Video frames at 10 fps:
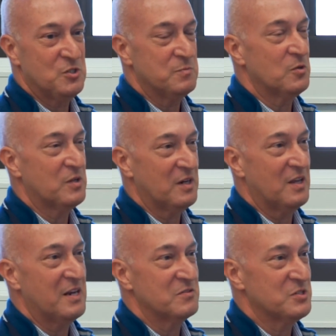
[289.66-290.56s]
built in a
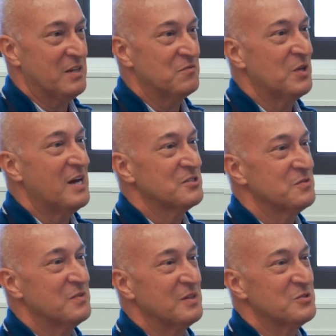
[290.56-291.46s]
lot of Zen
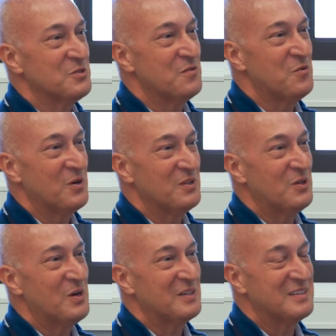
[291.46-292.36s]
philosophy and so forth
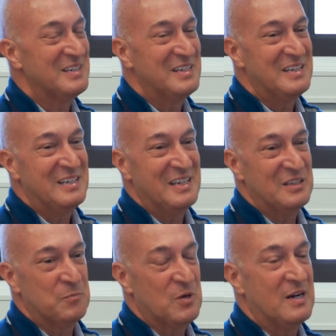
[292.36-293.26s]
along in
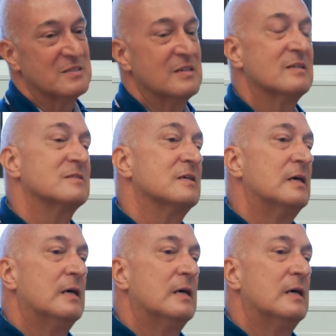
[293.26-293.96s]
the process.